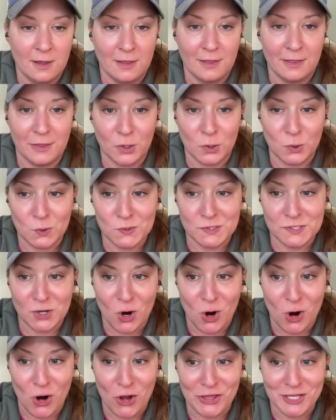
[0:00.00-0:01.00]
those
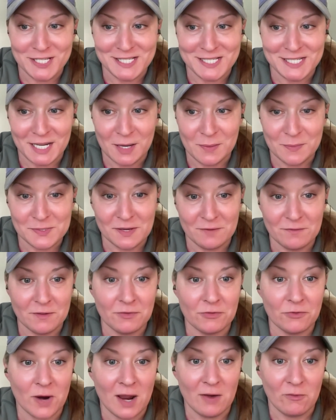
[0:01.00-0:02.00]
are the steps of
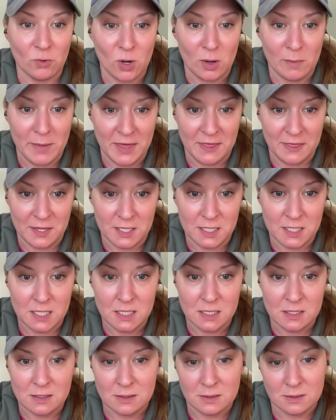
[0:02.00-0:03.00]
the ThriveWell method:
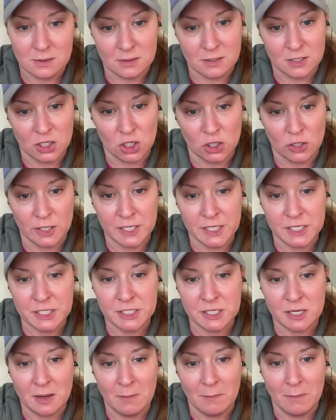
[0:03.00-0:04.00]

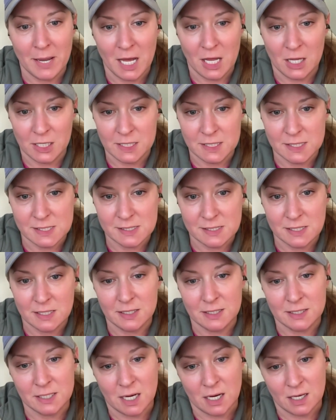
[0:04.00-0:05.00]
nourish, balance,
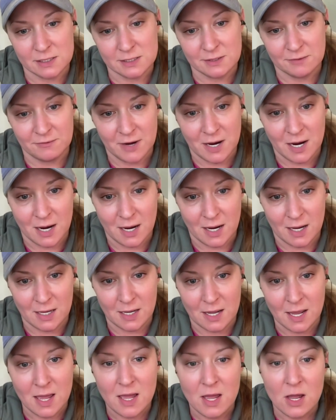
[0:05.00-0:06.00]

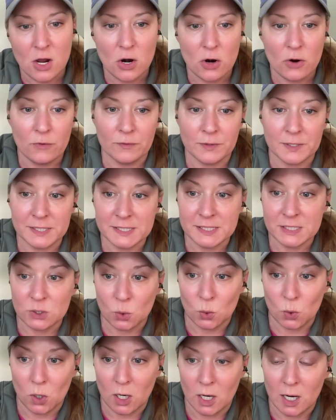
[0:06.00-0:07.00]
detoxify,
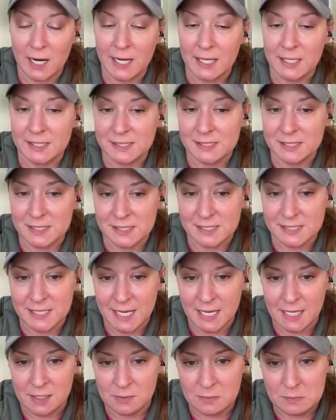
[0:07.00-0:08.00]
restore, and
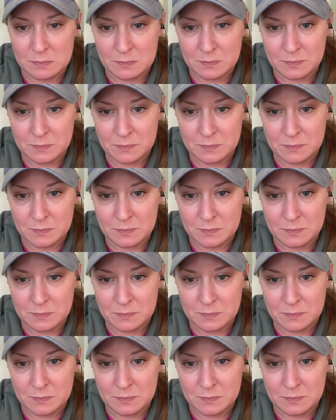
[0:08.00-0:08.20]
sustain.